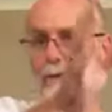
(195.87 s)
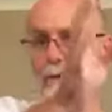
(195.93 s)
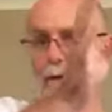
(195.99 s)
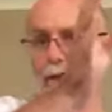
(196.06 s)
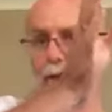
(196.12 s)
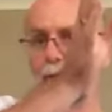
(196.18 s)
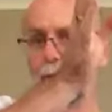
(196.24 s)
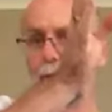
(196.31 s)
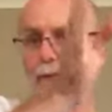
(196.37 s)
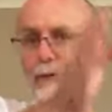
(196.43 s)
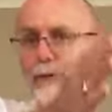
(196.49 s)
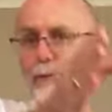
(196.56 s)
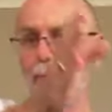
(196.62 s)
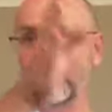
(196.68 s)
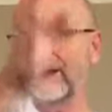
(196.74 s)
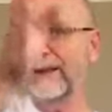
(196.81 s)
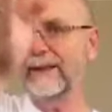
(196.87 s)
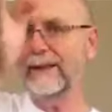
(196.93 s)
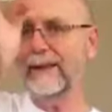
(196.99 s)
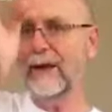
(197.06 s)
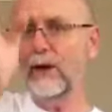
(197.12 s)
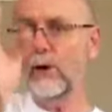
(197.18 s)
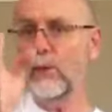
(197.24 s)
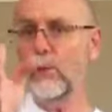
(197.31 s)
So you've got 2 beats,
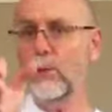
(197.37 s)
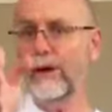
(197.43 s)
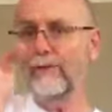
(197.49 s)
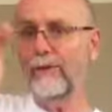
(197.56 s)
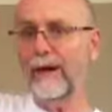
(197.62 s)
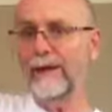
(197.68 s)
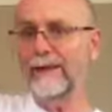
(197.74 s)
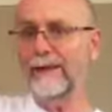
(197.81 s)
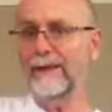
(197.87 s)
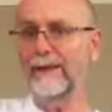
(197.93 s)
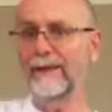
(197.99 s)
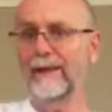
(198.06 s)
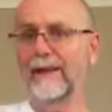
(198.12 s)
1 rest,